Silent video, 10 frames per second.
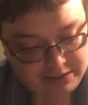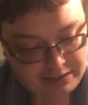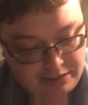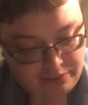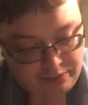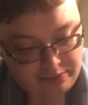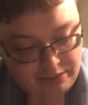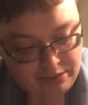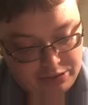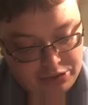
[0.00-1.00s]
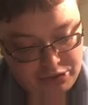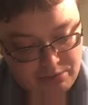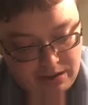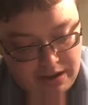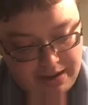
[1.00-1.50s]
of
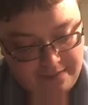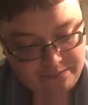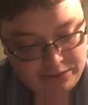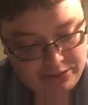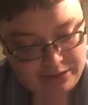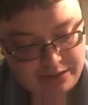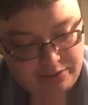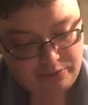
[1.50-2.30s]
Yeshuai, the son of